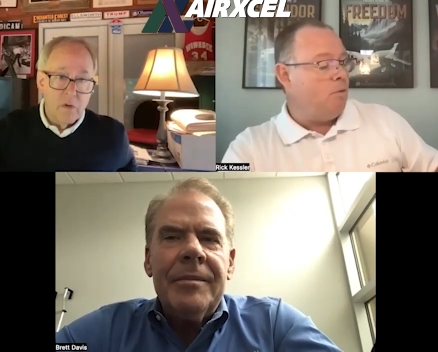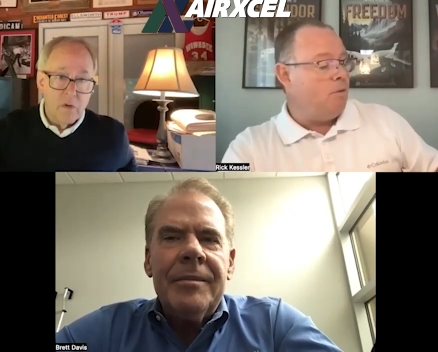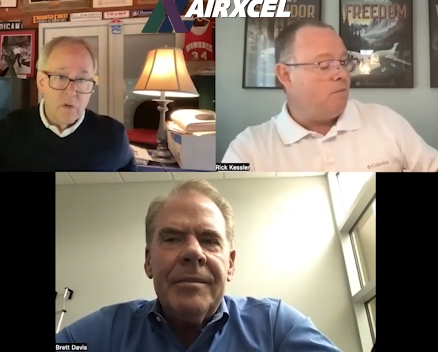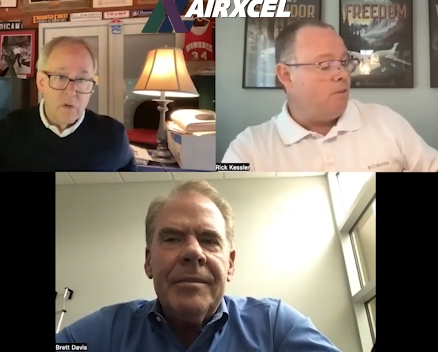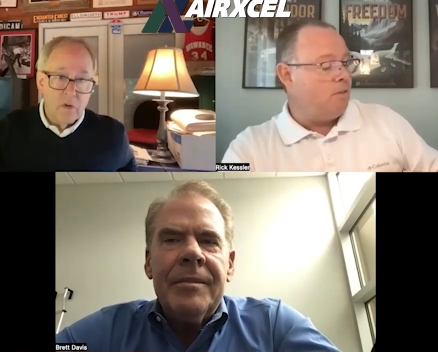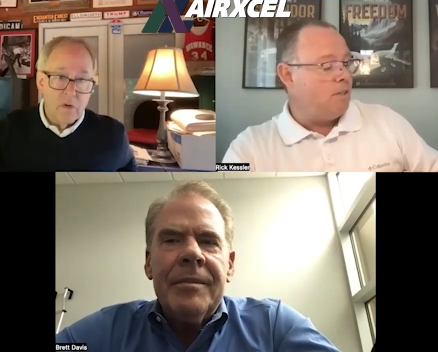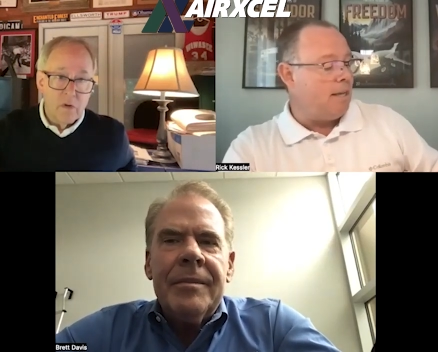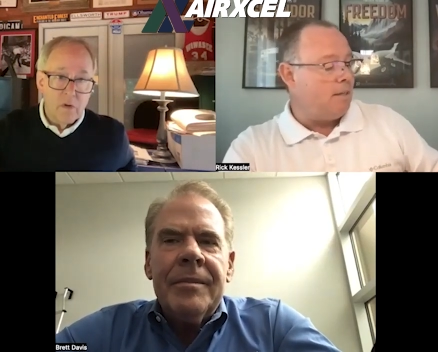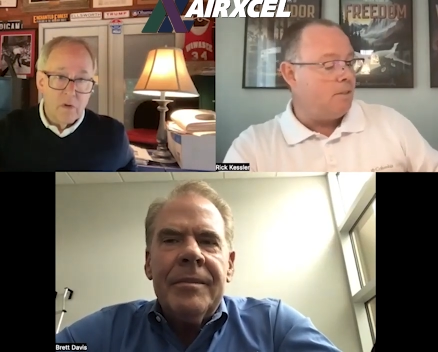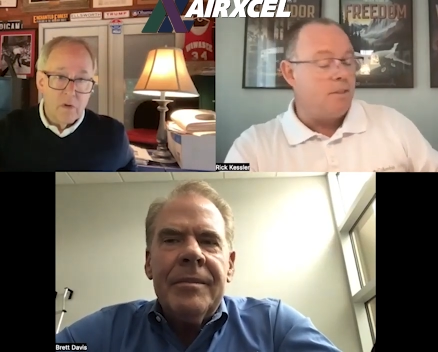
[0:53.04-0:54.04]
Speaker 1: Lewisville,
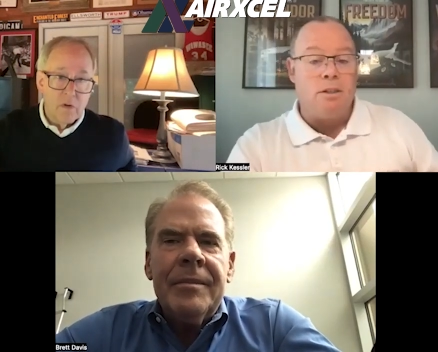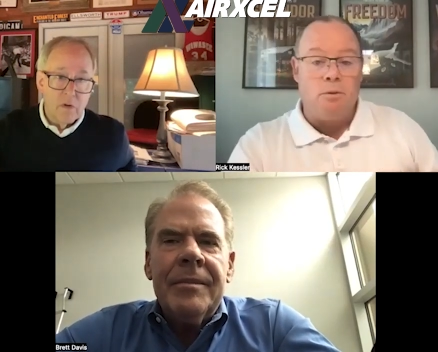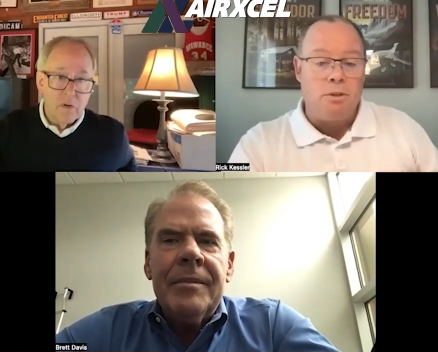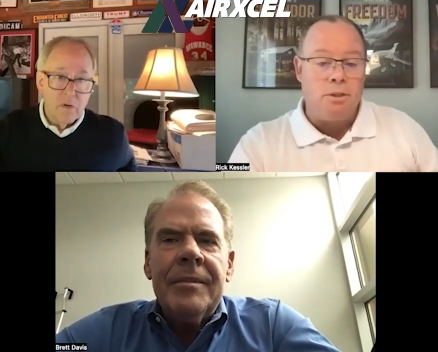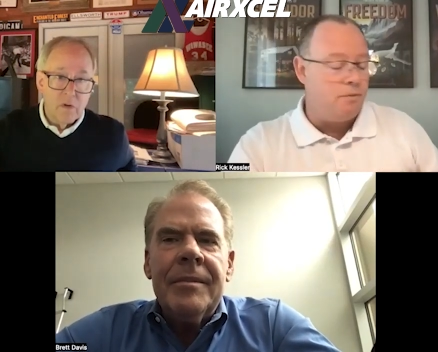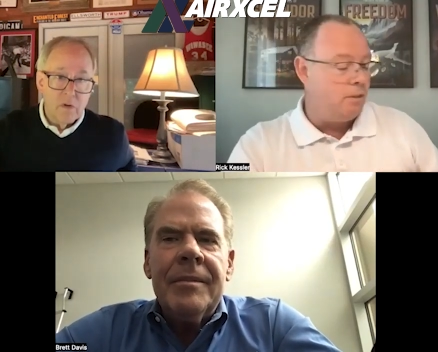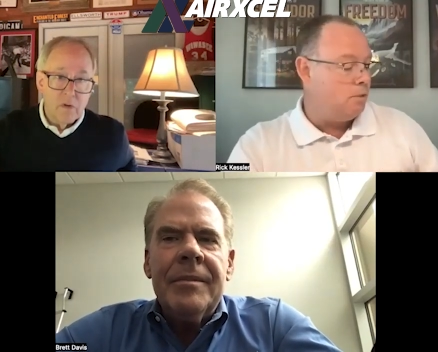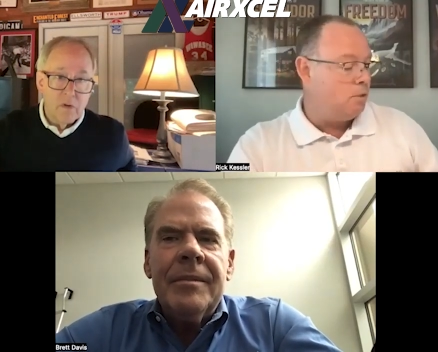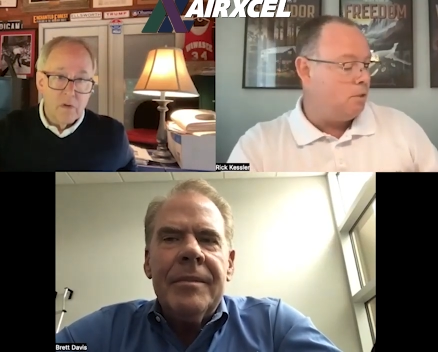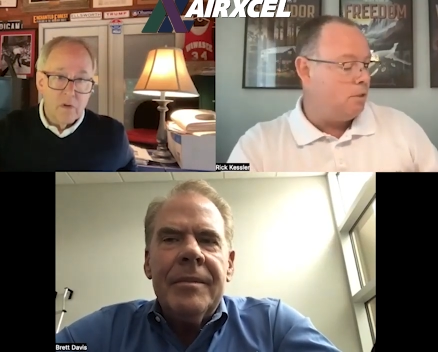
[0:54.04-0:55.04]
Texas, Lawrenceville,
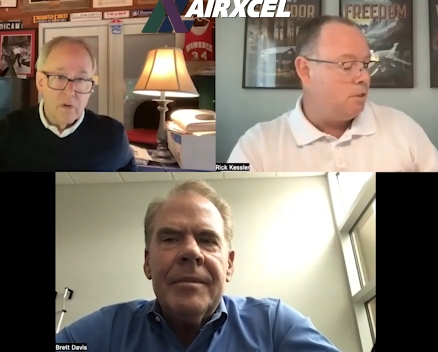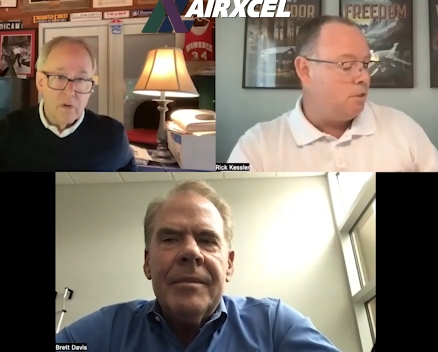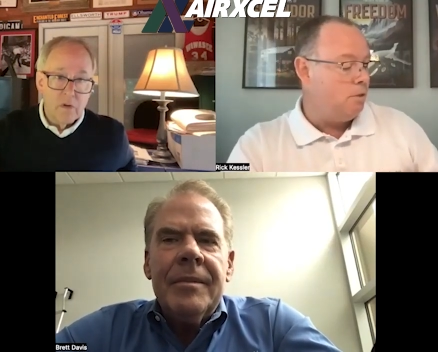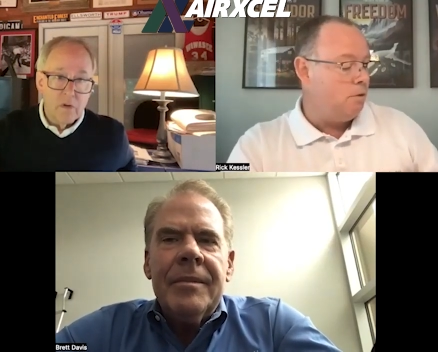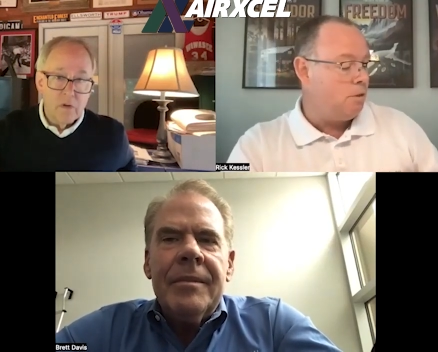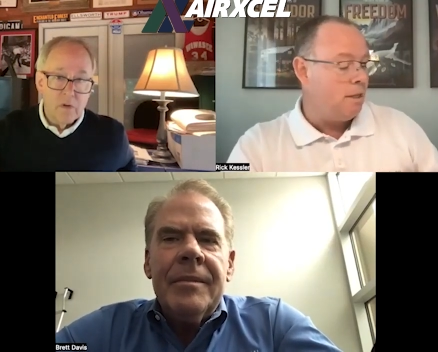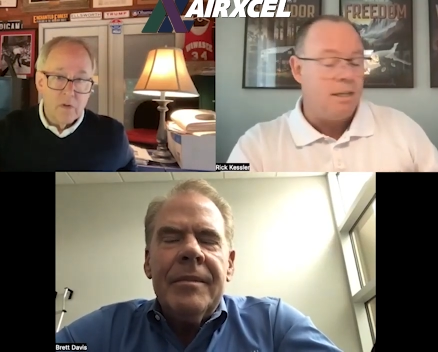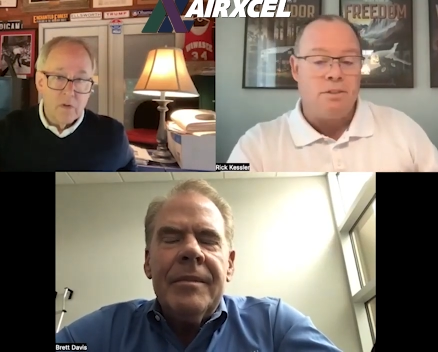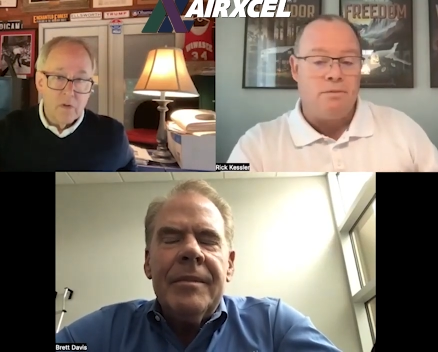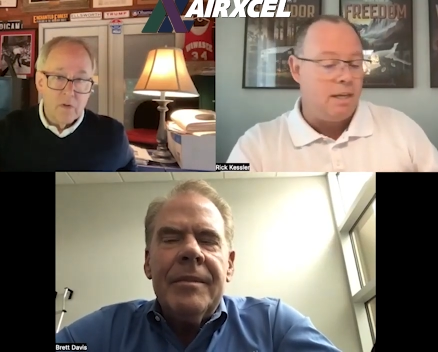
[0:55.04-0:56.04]
Georgia, North
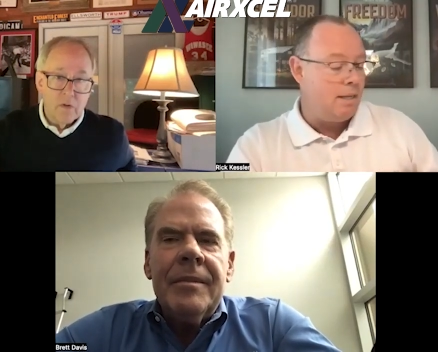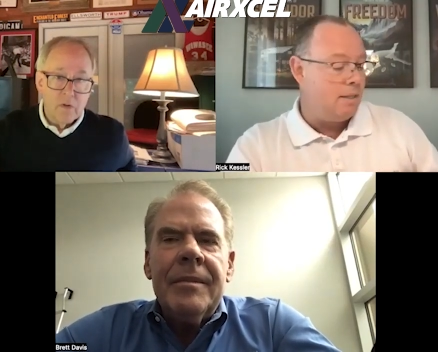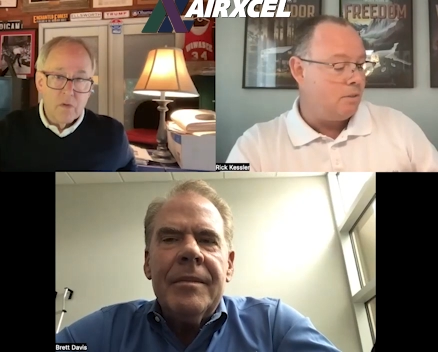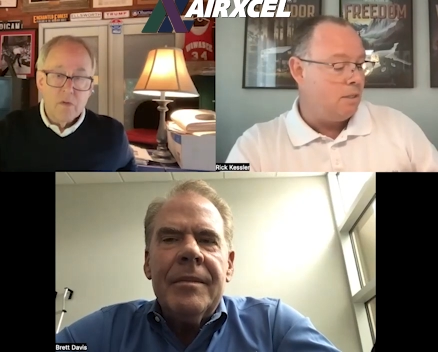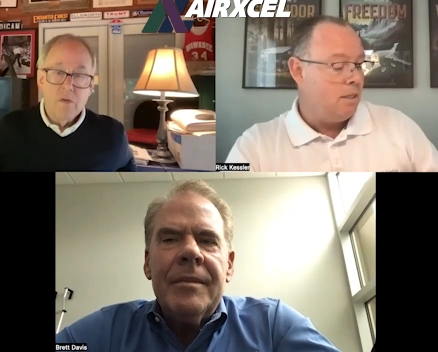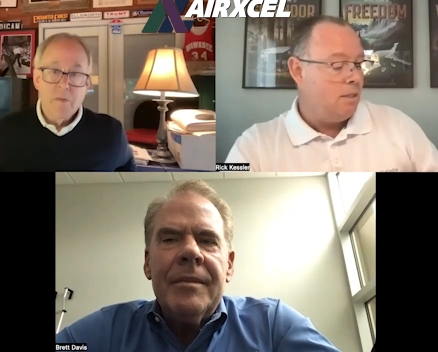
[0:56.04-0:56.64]
Las Vegas,